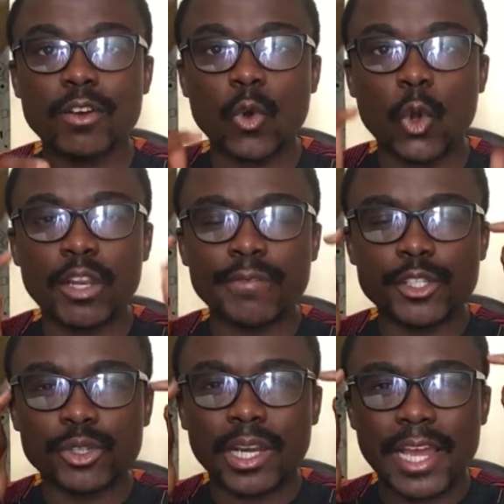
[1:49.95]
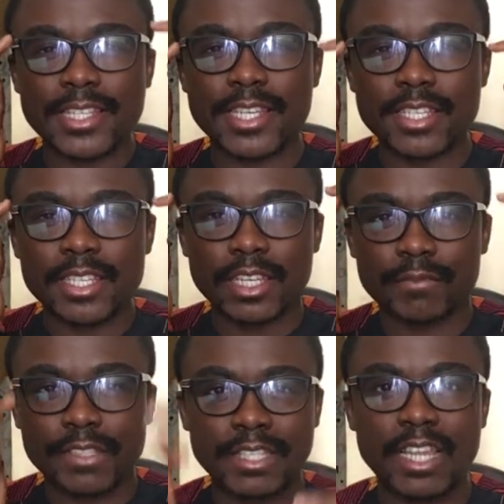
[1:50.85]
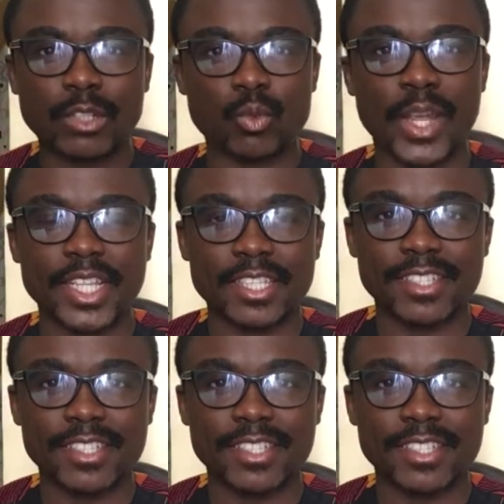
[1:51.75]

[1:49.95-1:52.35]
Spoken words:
only visualizes lifting that weight.